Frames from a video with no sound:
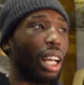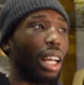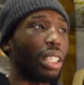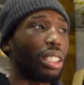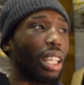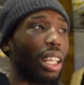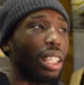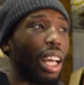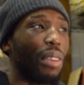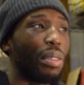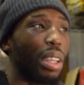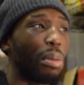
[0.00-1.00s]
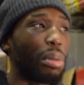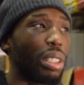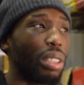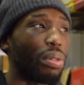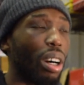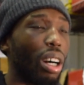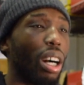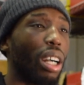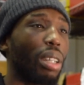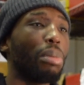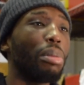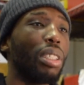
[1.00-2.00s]
I started having that belief. I
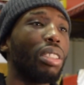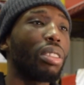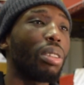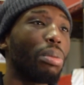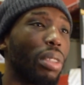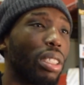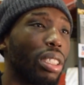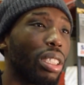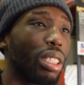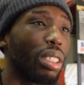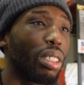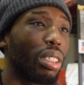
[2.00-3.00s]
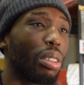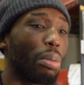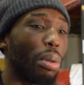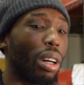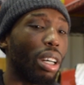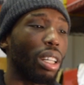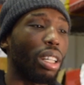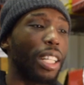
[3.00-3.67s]
could be someone, but